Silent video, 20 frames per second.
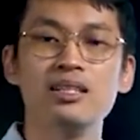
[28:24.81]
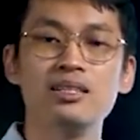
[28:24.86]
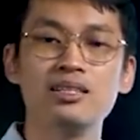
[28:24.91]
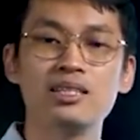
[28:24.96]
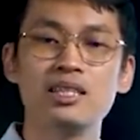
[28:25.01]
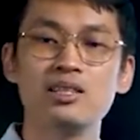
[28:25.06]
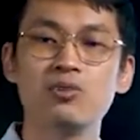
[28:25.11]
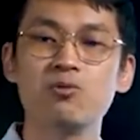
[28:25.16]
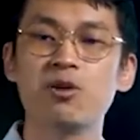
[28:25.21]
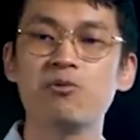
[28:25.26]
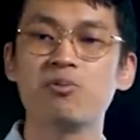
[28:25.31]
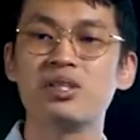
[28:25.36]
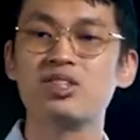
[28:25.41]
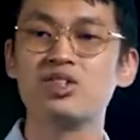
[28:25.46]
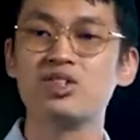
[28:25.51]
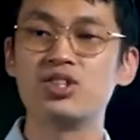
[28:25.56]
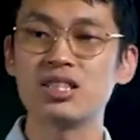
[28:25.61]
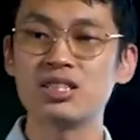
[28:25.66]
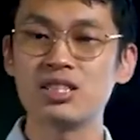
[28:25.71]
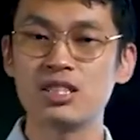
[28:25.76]
since we have
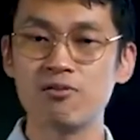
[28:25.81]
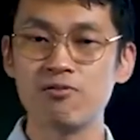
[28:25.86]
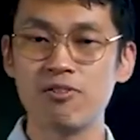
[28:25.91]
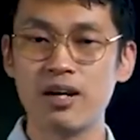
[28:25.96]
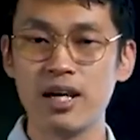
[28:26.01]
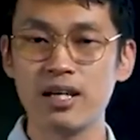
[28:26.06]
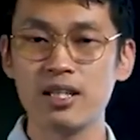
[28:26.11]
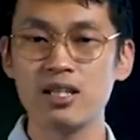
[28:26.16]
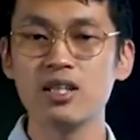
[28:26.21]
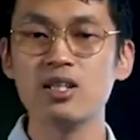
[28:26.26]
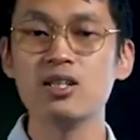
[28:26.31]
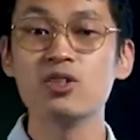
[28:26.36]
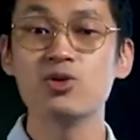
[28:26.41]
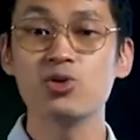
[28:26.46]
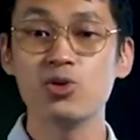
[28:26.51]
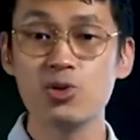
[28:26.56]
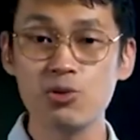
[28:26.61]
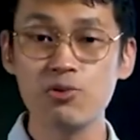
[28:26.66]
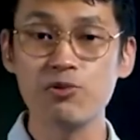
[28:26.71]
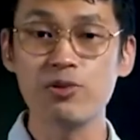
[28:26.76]
been justified
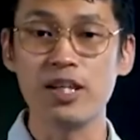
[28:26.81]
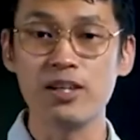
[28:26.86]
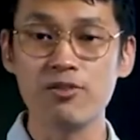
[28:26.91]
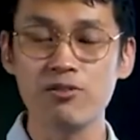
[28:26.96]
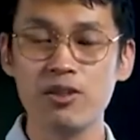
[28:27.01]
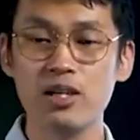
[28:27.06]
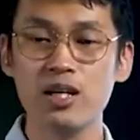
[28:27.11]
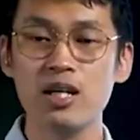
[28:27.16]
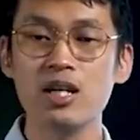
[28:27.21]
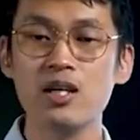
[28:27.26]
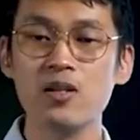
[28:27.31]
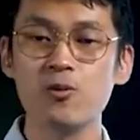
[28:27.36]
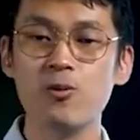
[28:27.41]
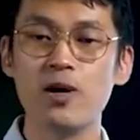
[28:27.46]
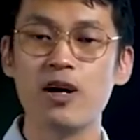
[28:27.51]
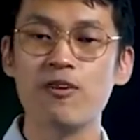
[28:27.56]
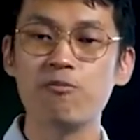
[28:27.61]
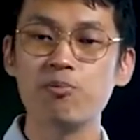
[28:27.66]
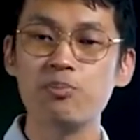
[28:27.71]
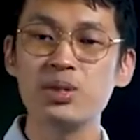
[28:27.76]
through faith,
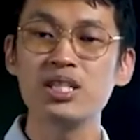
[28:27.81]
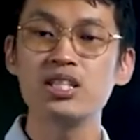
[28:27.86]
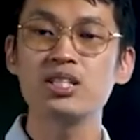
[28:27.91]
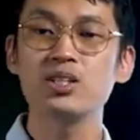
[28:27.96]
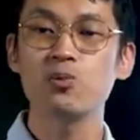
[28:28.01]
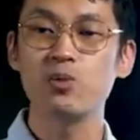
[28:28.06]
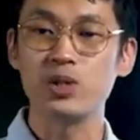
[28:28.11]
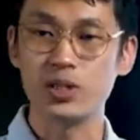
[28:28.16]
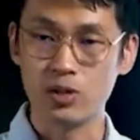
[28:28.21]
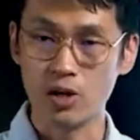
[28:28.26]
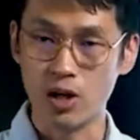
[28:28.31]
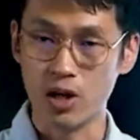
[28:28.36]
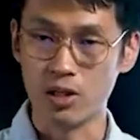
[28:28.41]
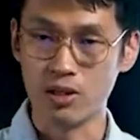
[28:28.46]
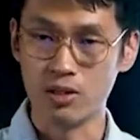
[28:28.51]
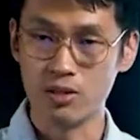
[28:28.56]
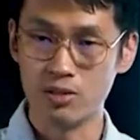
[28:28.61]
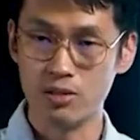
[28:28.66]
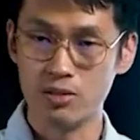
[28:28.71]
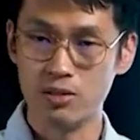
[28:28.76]
we have peace with
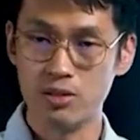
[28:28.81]
God